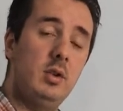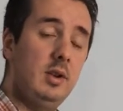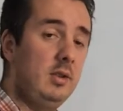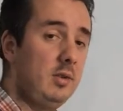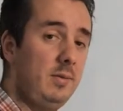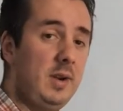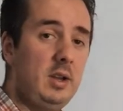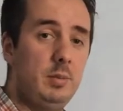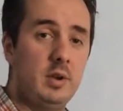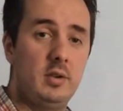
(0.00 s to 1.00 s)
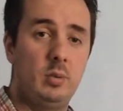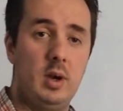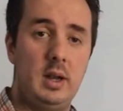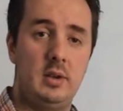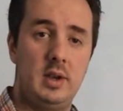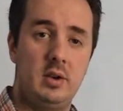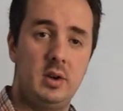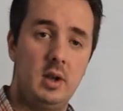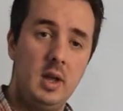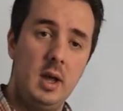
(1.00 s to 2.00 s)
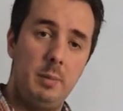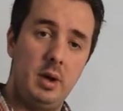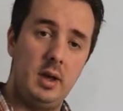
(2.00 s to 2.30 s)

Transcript: and I'll do this on Facebook as well, etc.